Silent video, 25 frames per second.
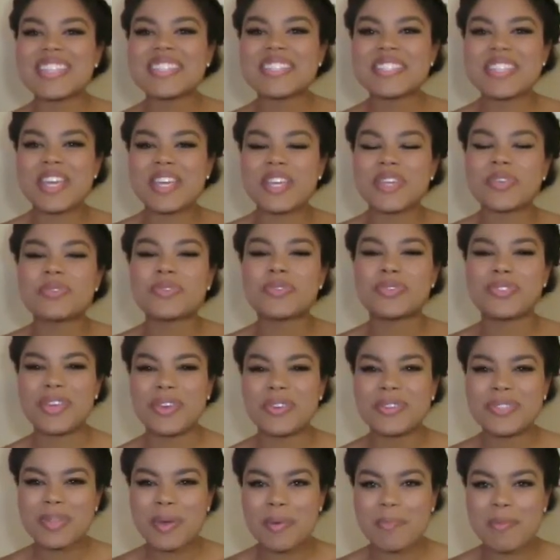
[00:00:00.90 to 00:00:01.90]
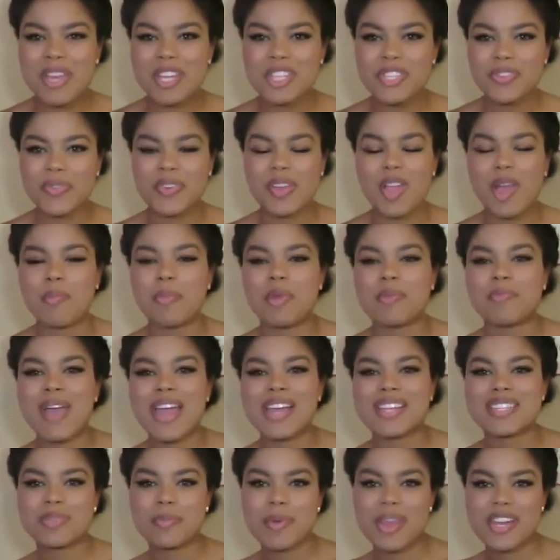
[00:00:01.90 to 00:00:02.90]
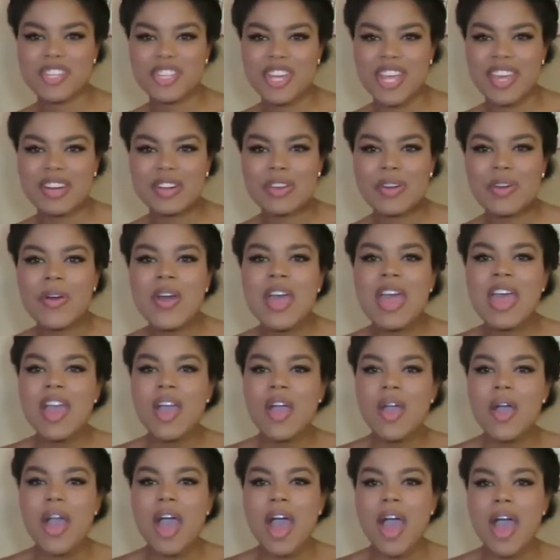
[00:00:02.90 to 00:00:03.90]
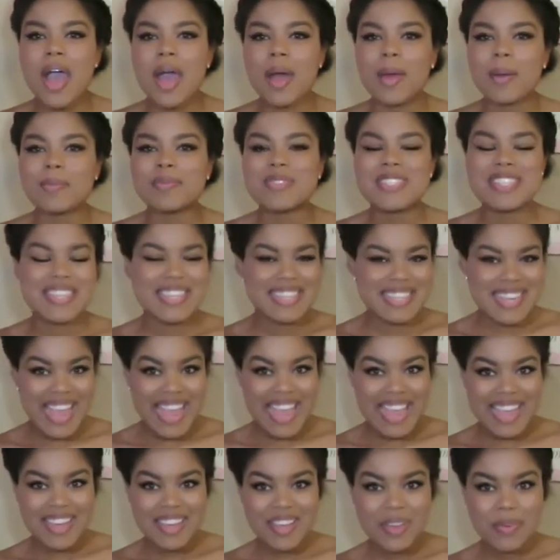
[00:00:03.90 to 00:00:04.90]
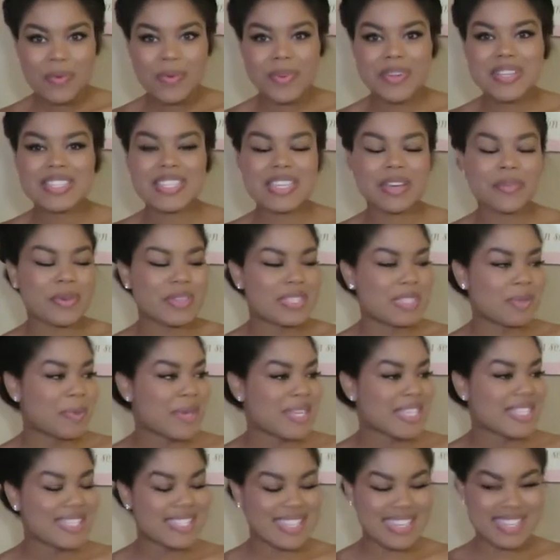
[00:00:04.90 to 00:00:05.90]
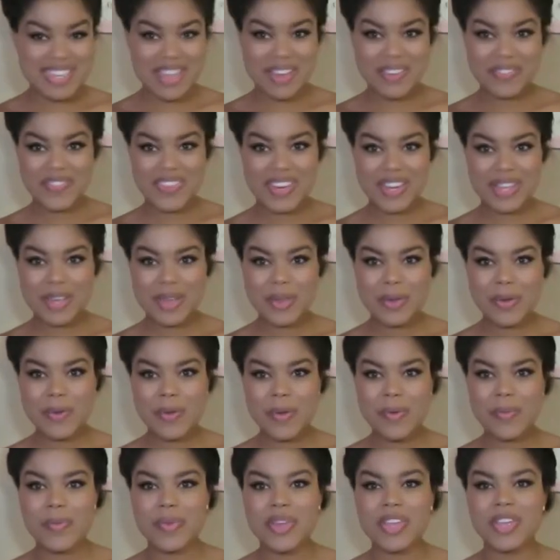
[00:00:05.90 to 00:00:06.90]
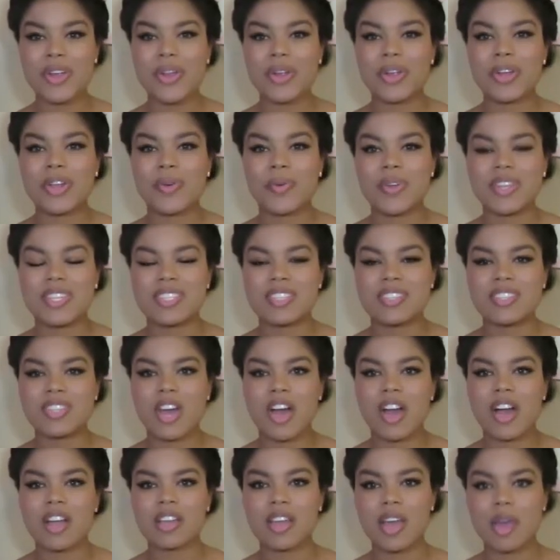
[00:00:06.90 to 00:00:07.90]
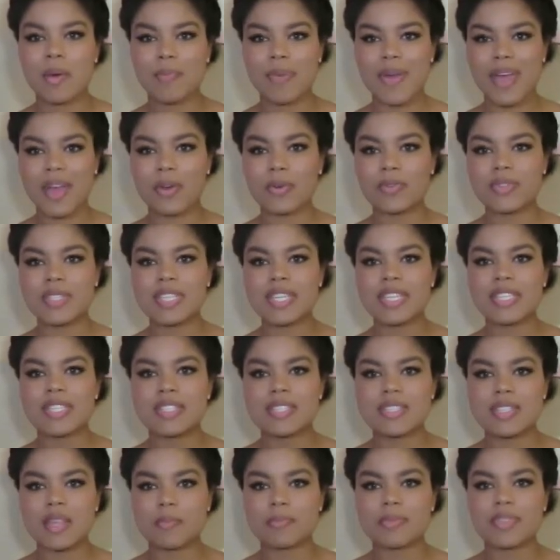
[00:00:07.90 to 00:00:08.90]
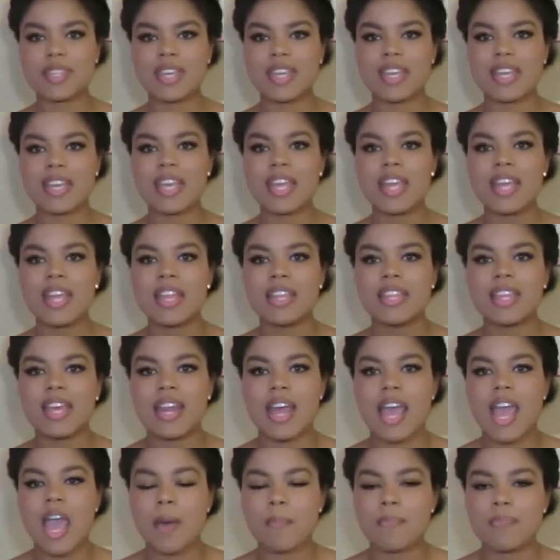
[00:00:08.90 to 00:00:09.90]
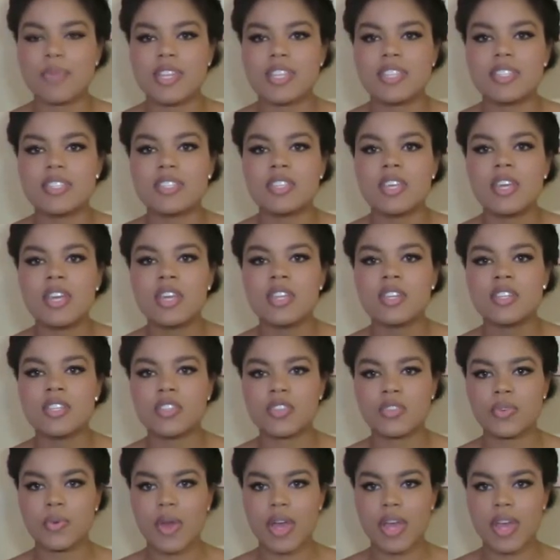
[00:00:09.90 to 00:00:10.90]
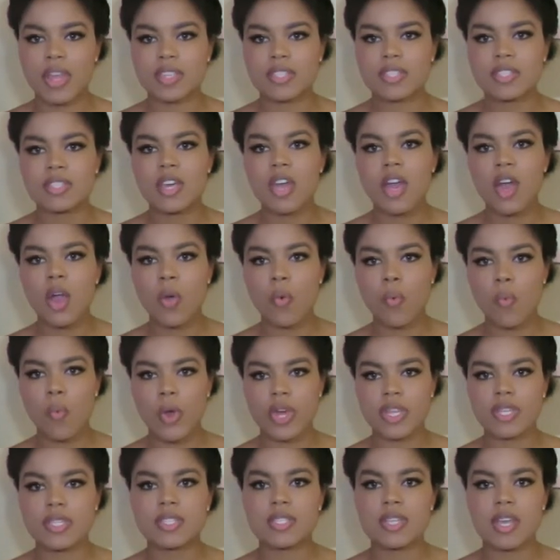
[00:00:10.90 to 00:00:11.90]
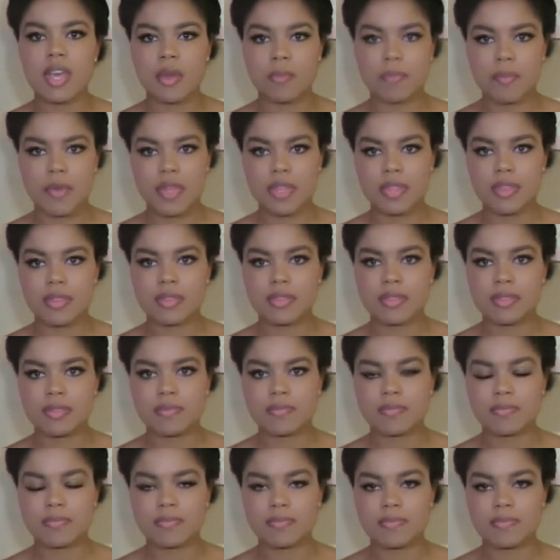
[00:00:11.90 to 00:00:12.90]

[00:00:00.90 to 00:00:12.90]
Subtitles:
guys, thank you so, so much for coming back to my channel. Today is going to be a sit-down video. We are going to talk about something that happens to us once a month.